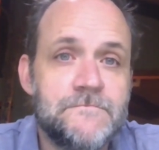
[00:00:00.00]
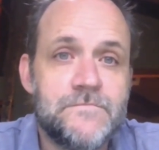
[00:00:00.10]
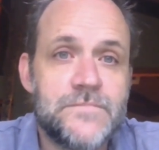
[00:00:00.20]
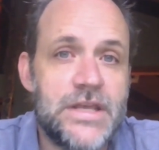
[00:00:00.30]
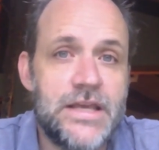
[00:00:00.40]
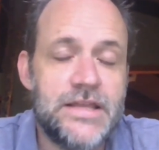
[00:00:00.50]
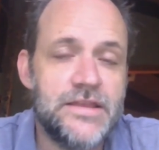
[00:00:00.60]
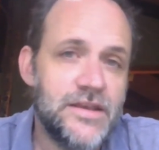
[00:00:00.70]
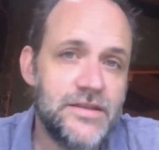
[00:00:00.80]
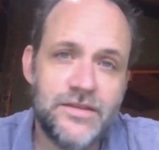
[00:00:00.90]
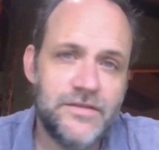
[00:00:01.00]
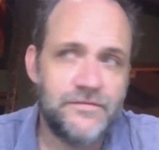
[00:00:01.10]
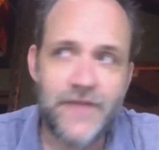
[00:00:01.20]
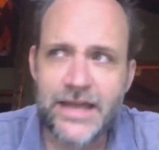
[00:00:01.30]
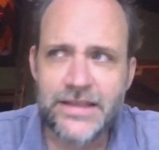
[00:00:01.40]
the, the
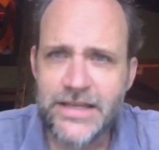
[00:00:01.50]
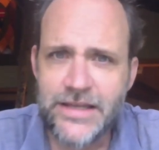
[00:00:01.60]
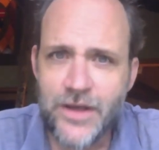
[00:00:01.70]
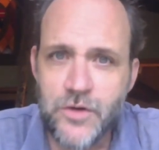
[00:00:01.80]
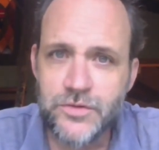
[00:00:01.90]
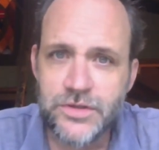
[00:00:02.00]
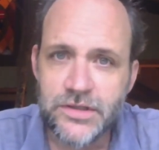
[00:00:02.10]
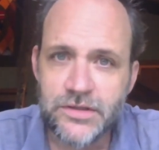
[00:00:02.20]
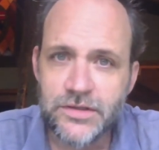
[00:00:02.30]
fact that he owned